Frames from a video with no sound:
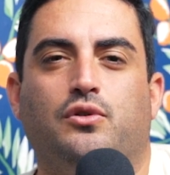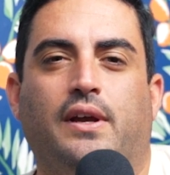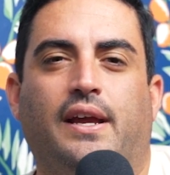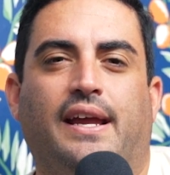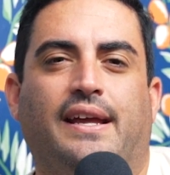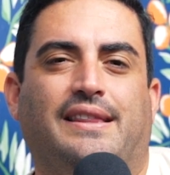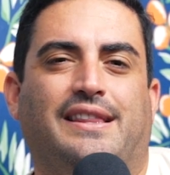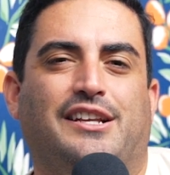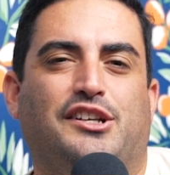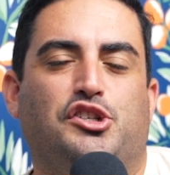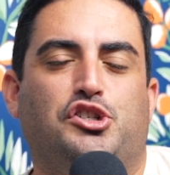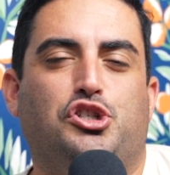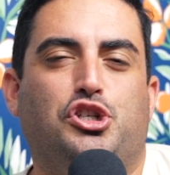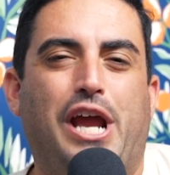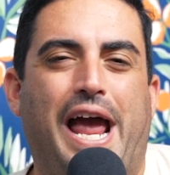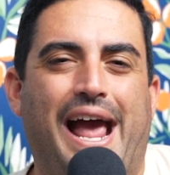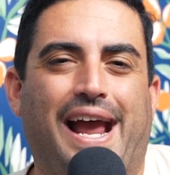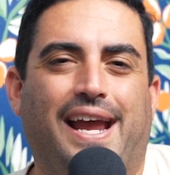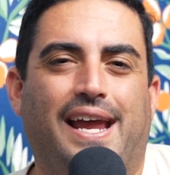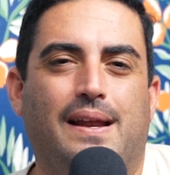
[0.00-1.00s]
You can get the
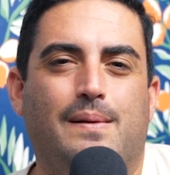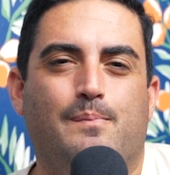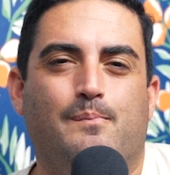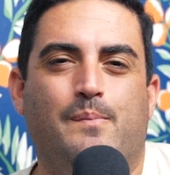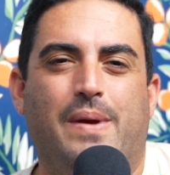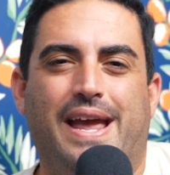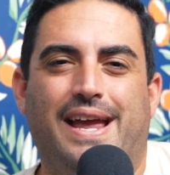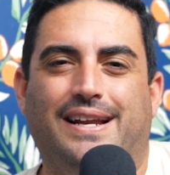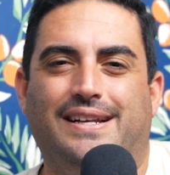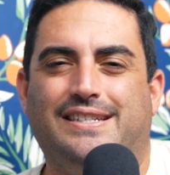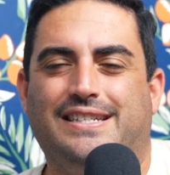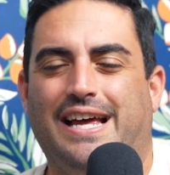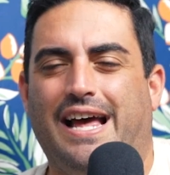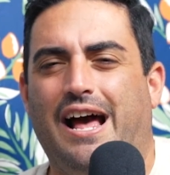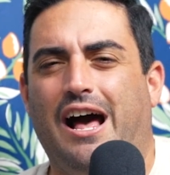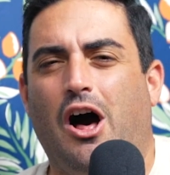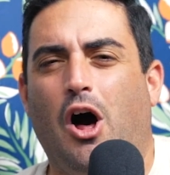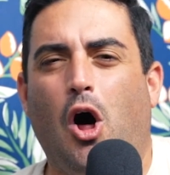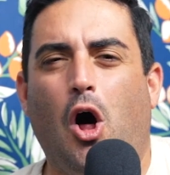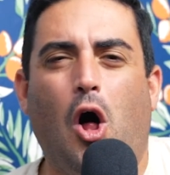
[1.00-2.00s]
jacket made to
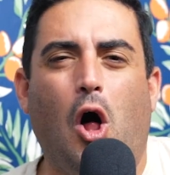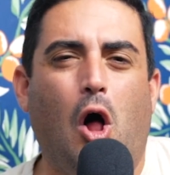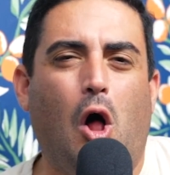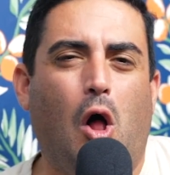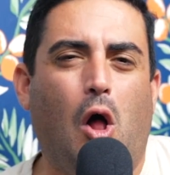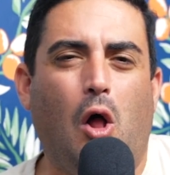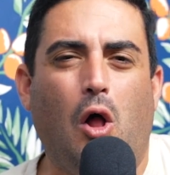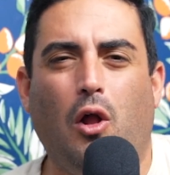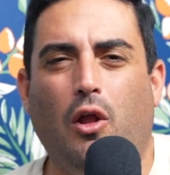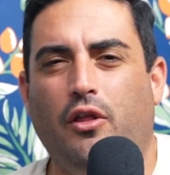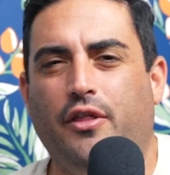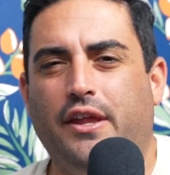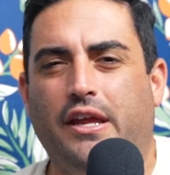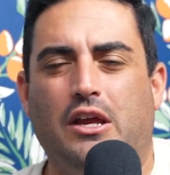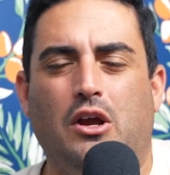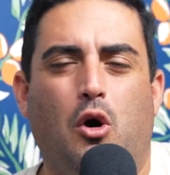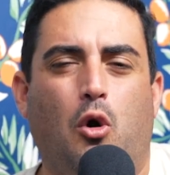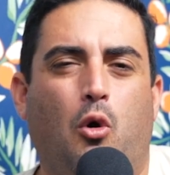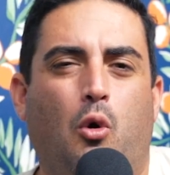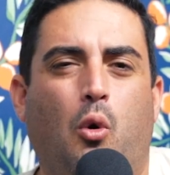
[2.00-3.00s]
all
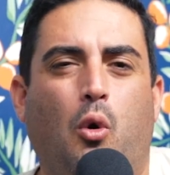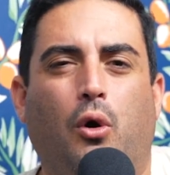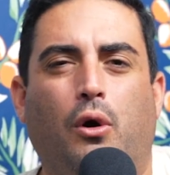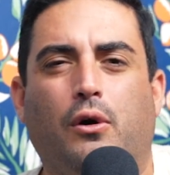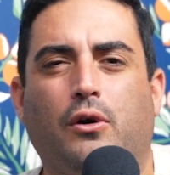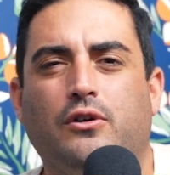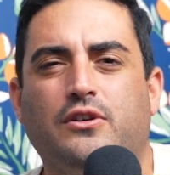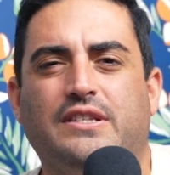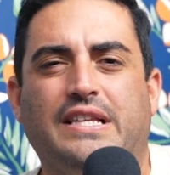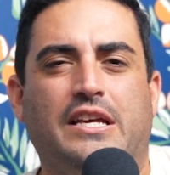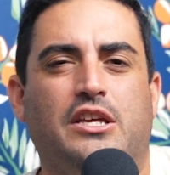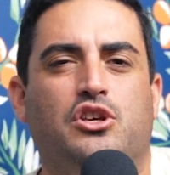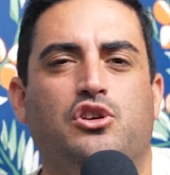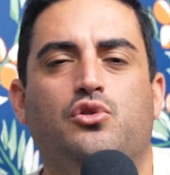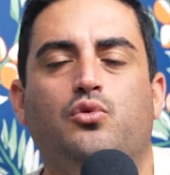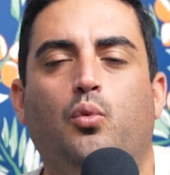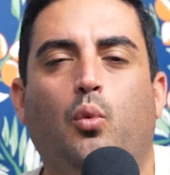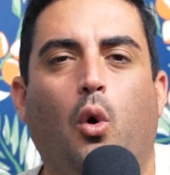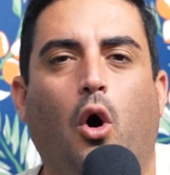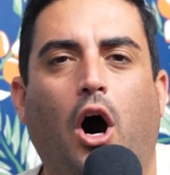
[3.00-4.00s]
the orders that
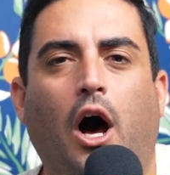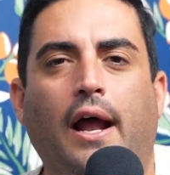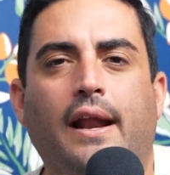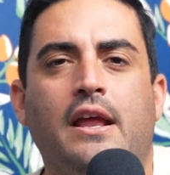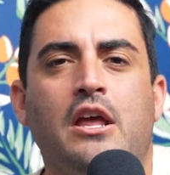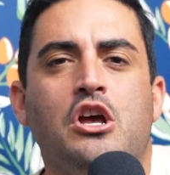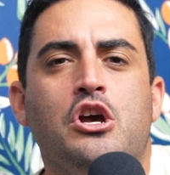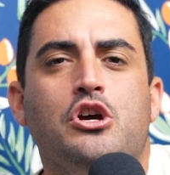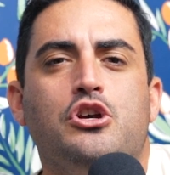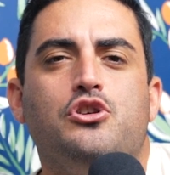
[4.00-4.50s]
you want.